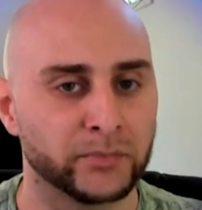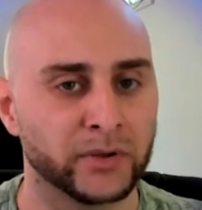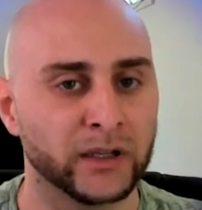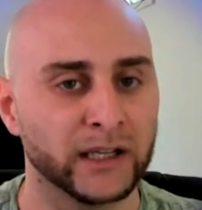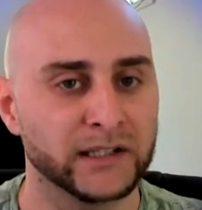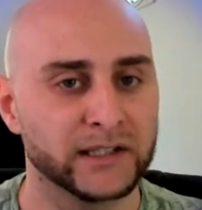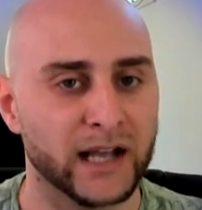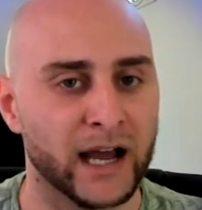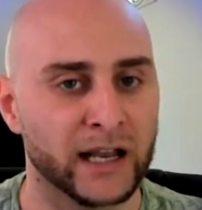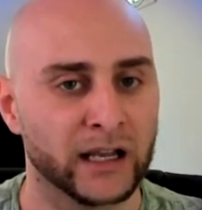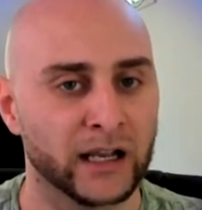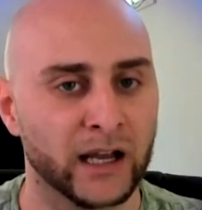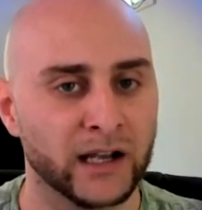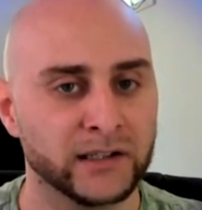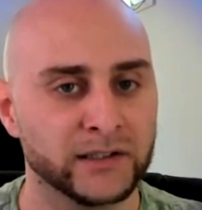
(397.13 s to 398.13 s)
Please
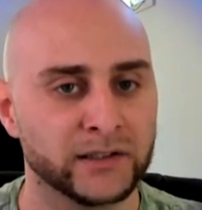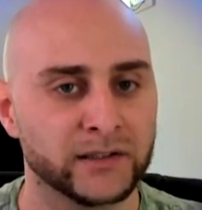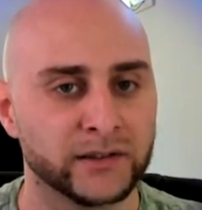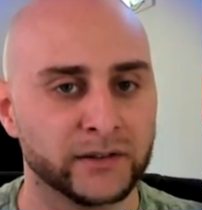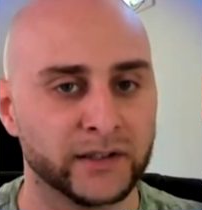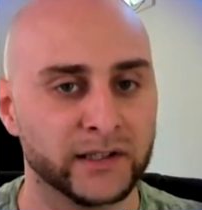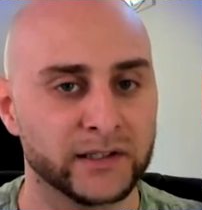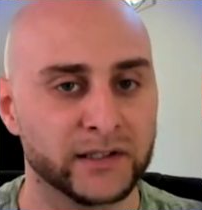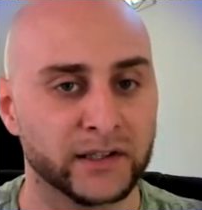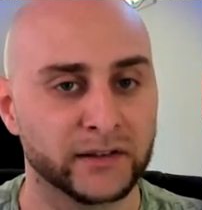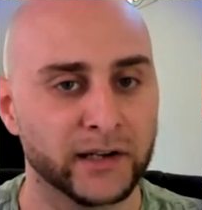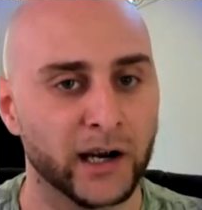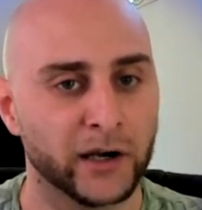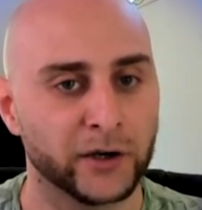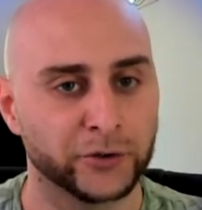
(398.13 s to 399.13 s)
analyze this
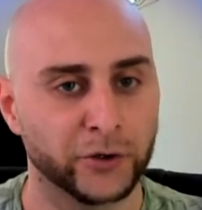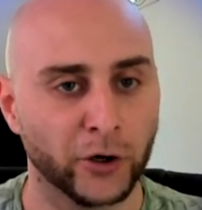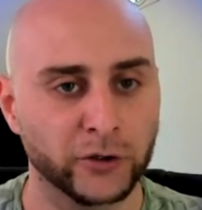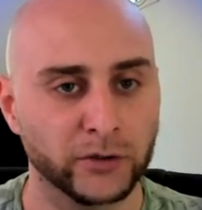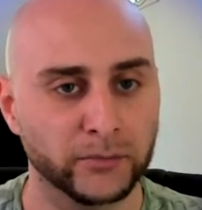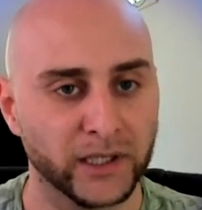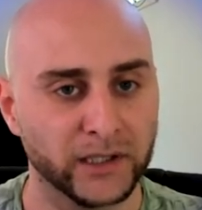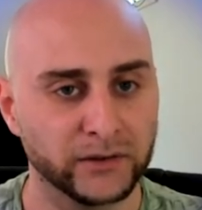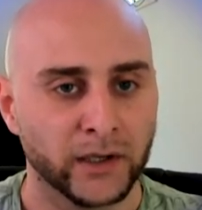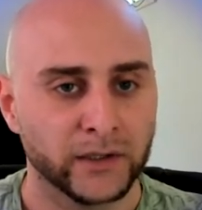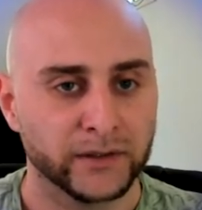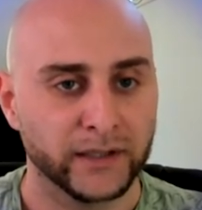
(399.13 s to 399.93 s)
entire document